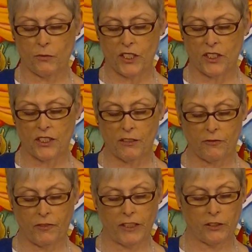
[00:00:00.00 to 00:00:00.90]
and we
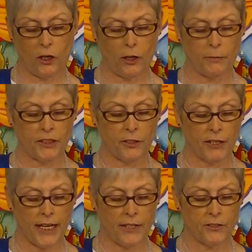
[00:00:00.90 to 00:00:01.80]
still found common
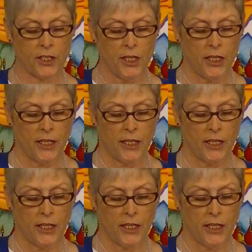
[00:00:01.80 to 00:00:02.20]
ground,